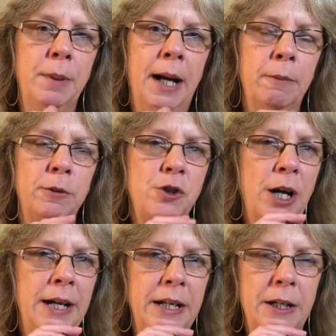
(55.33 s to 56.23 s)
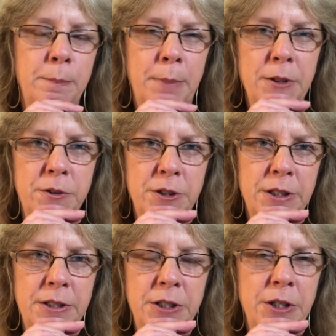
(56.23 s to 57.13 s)
but I will try and get them
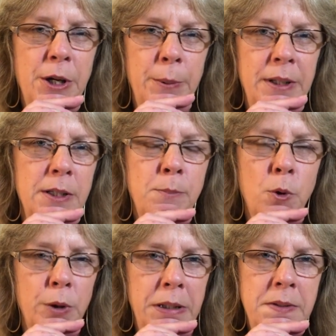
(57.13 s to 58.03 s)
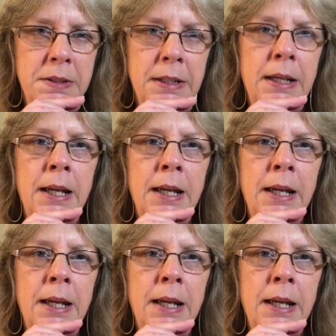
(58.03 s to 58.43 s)
posted in the mornings.